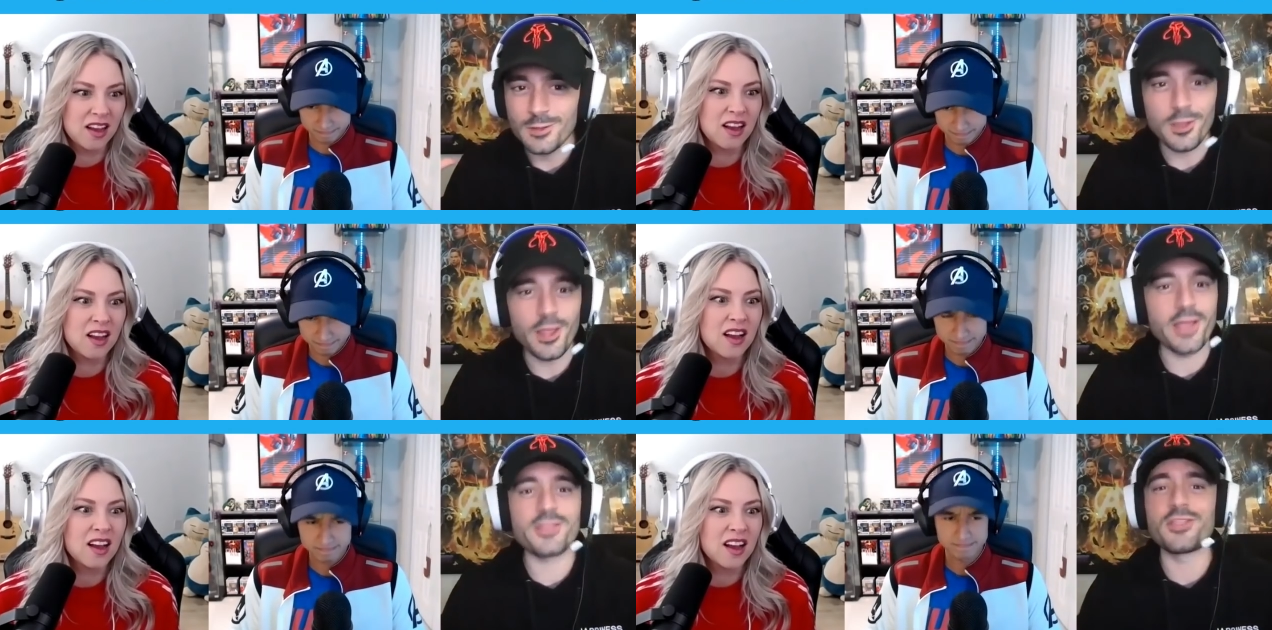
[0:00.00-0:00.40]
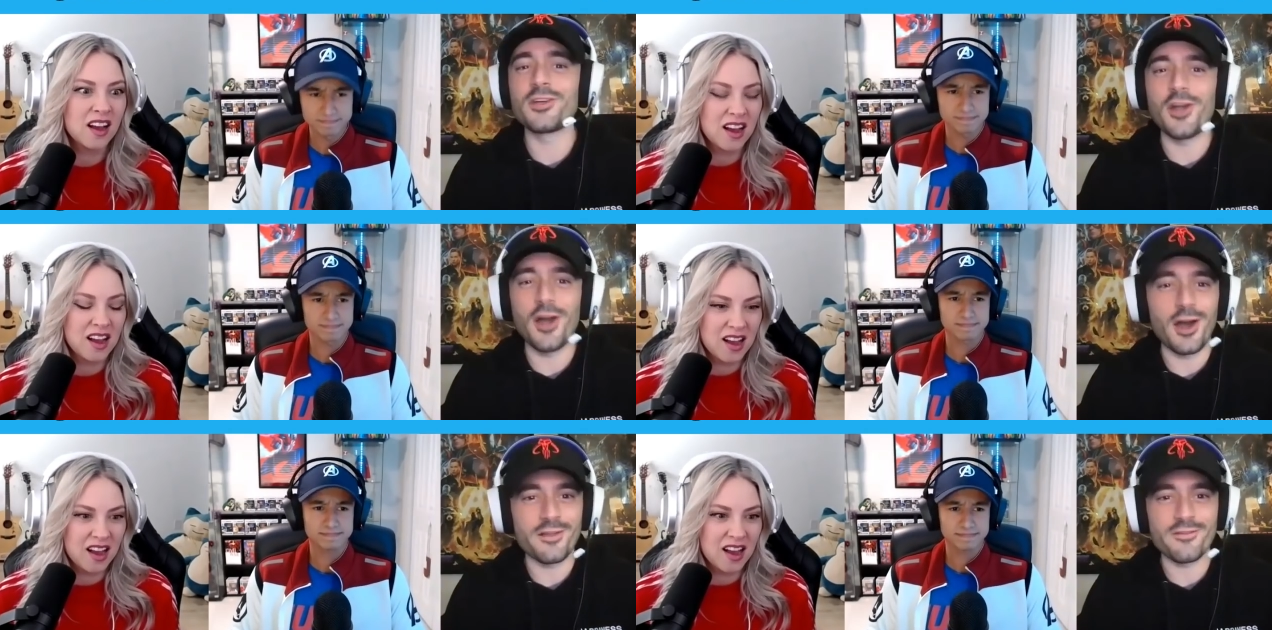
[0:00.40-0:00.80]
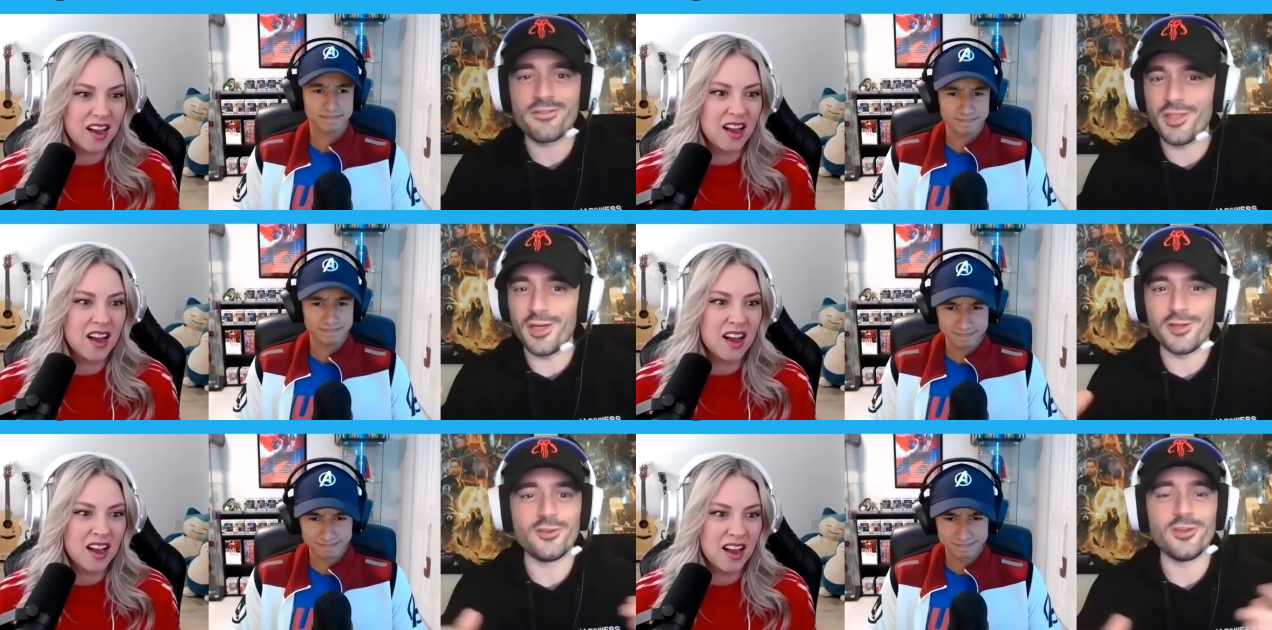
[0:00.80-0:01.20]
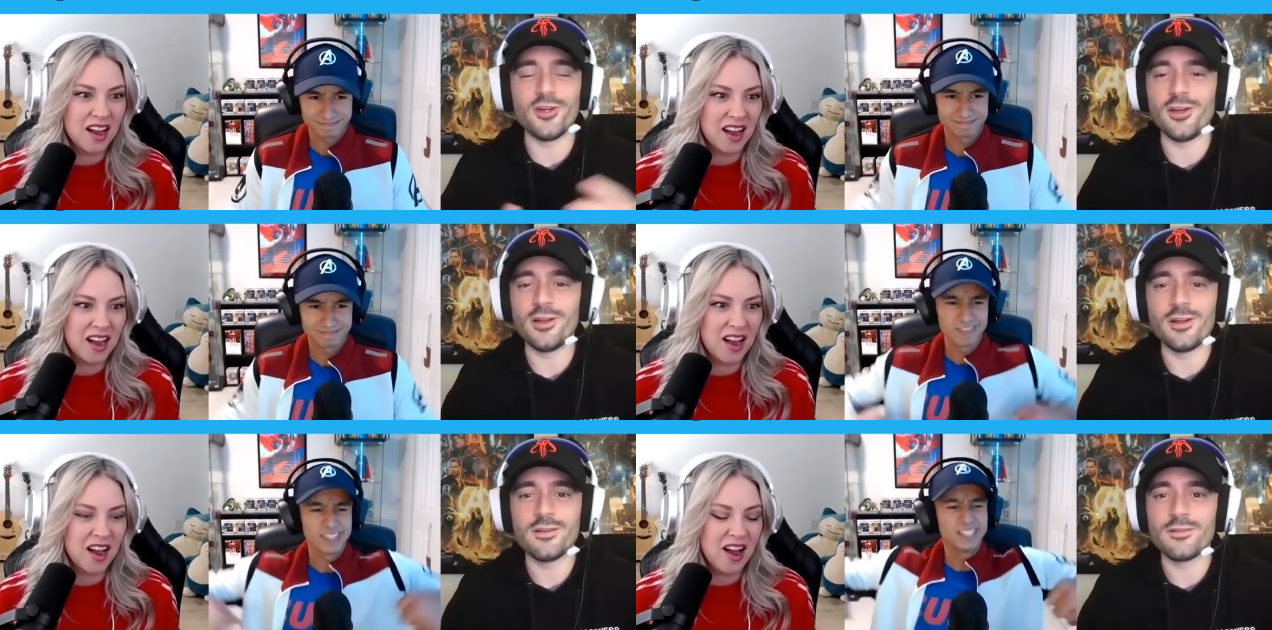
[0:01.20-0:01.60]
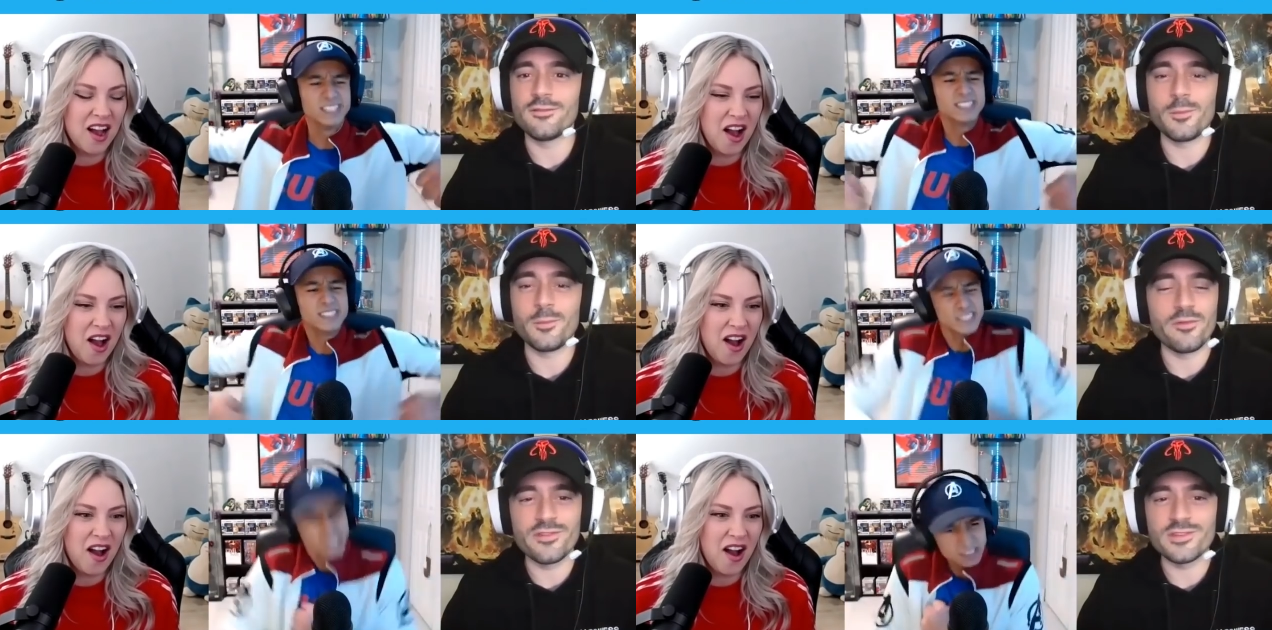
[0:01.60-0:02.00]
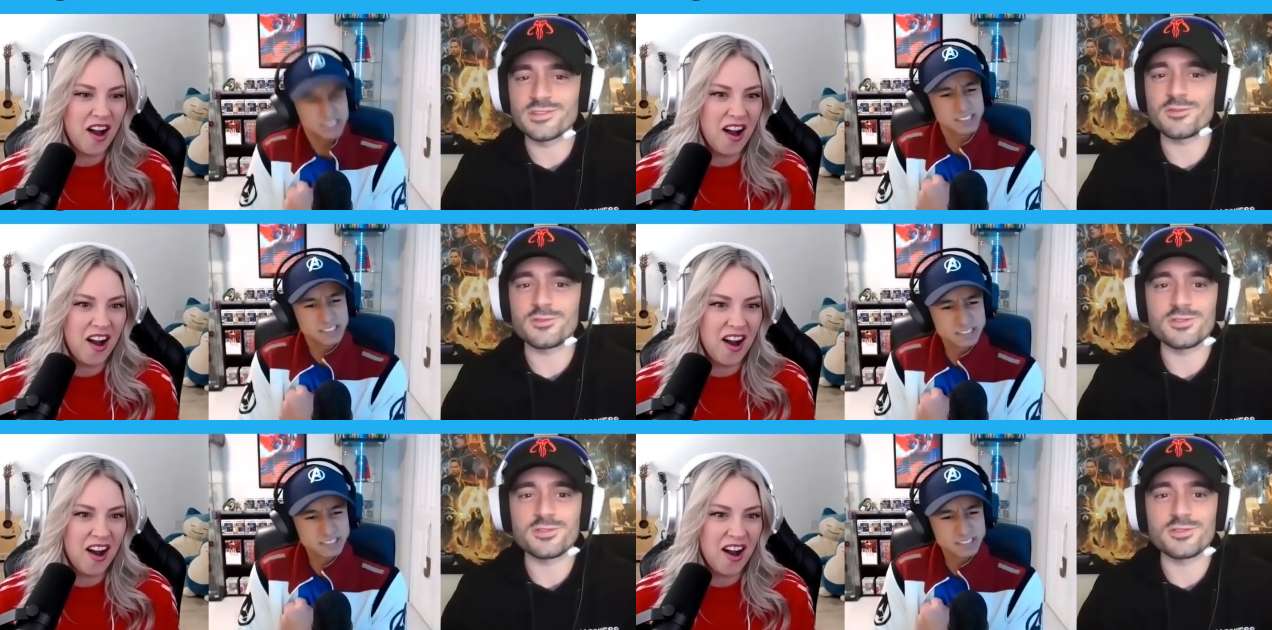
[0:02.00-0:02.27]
Speaker 1: like the God of Thunder from a physical